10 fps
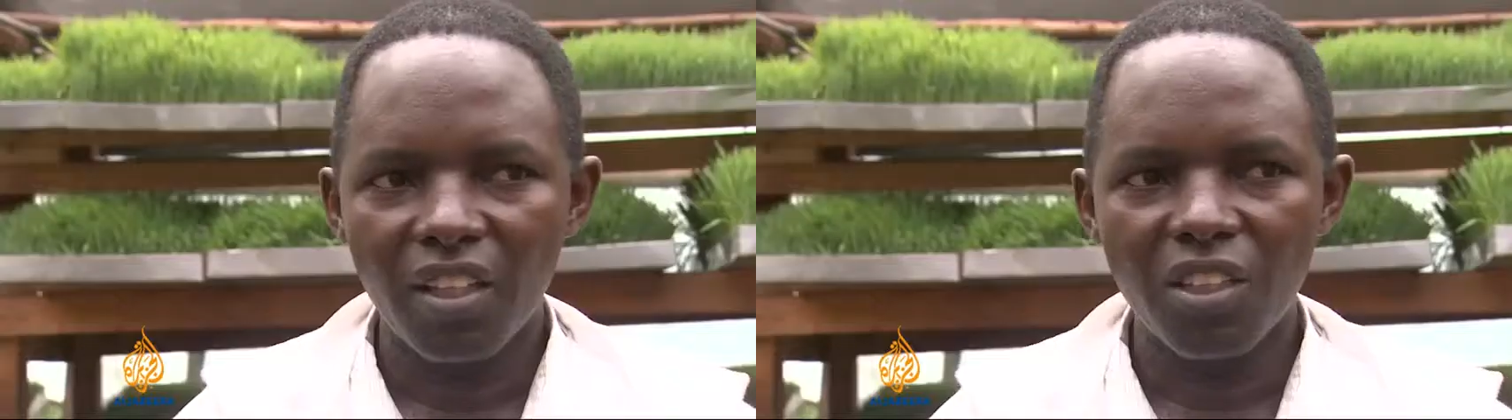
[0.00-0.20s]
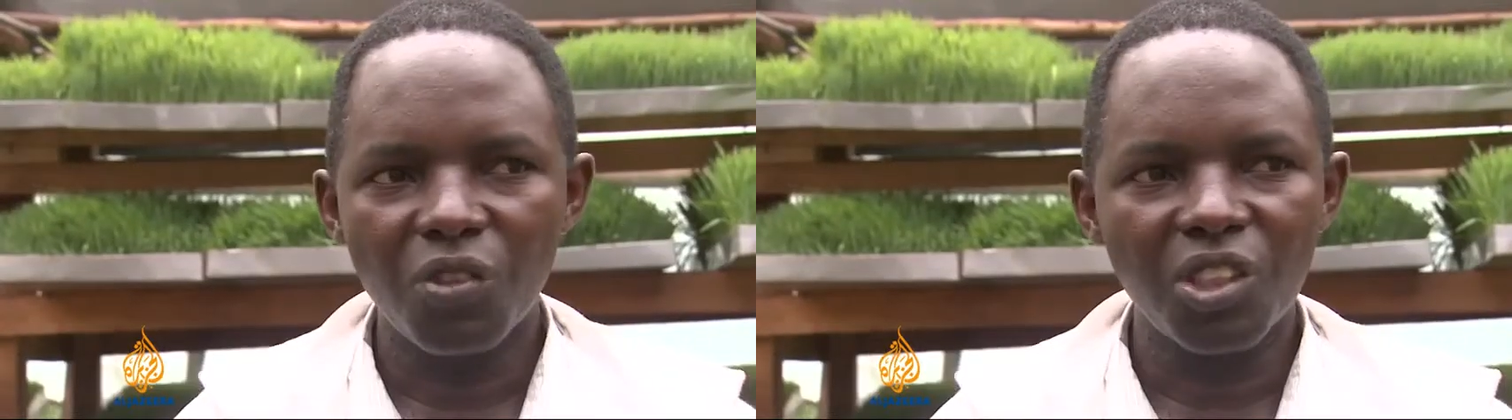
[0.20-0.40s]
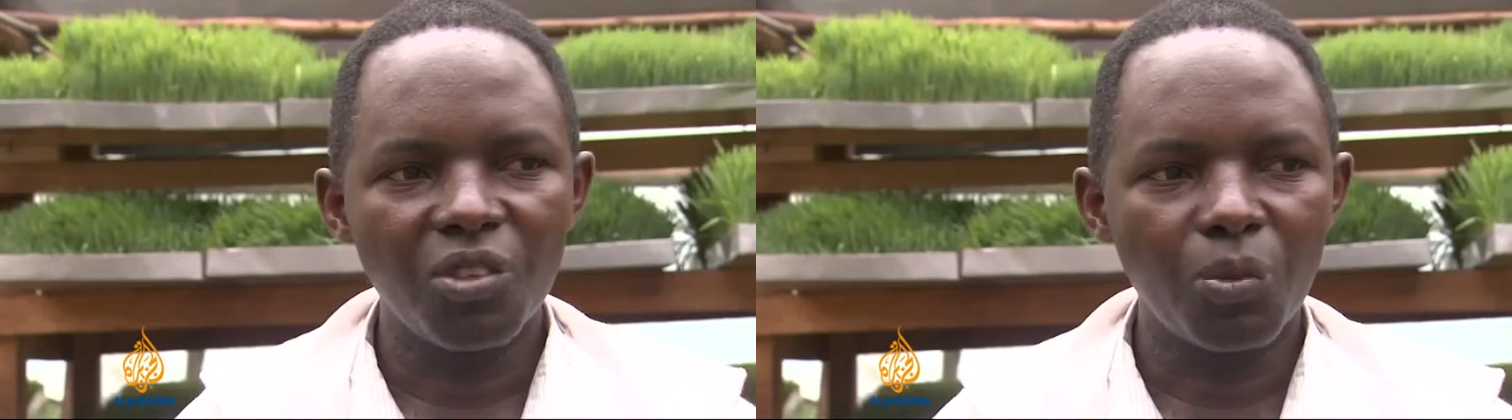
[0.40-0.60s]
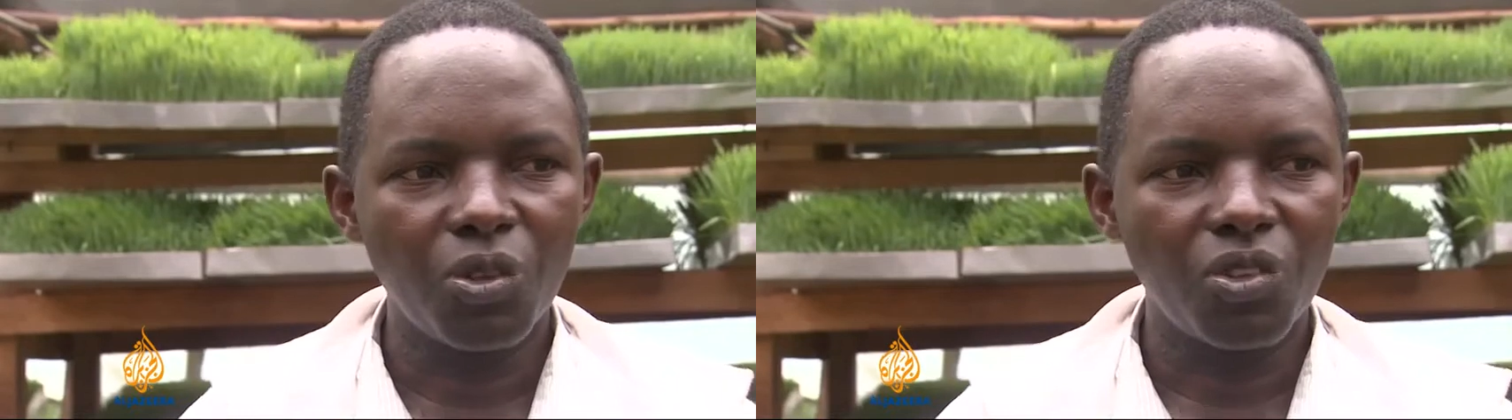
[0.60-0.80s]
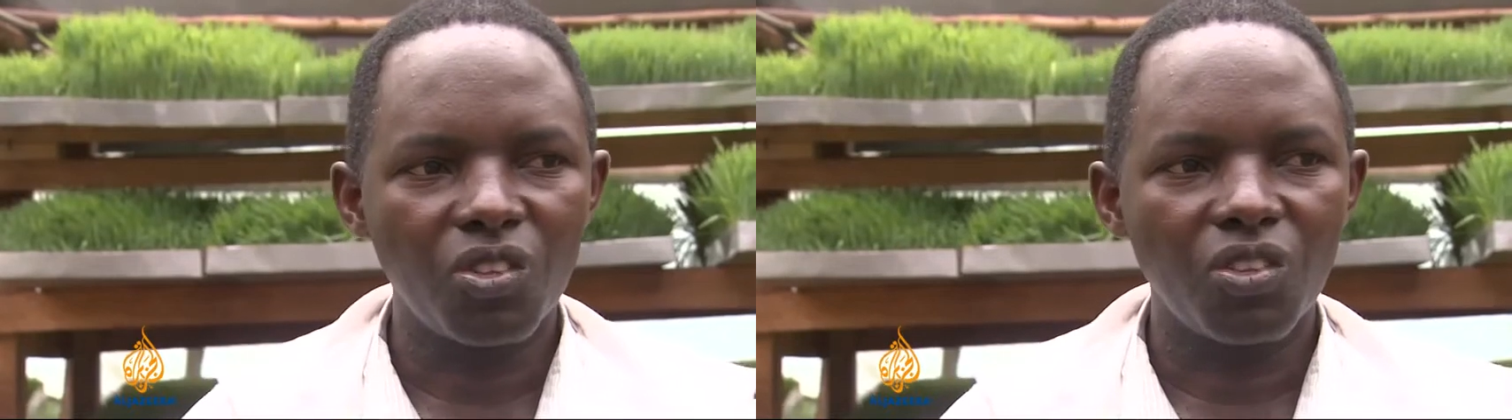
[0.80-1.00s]
These
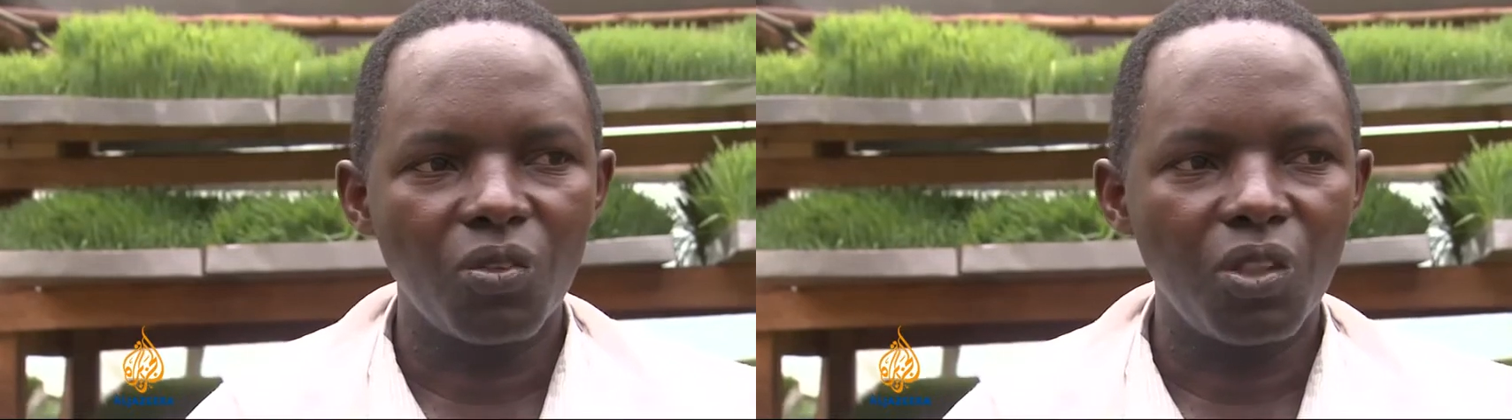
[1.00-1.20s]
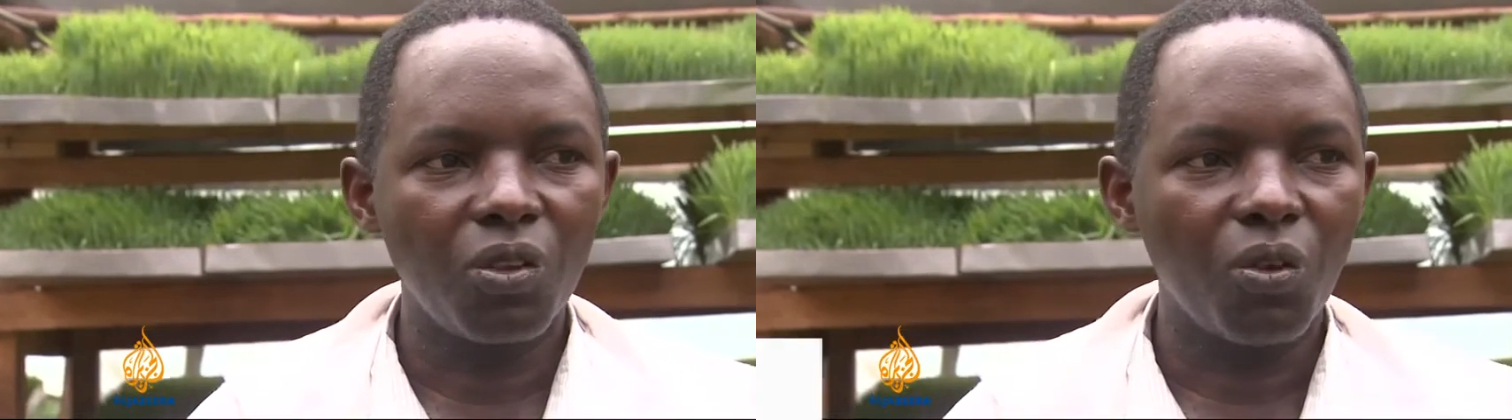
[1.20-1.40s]
vegetables, we know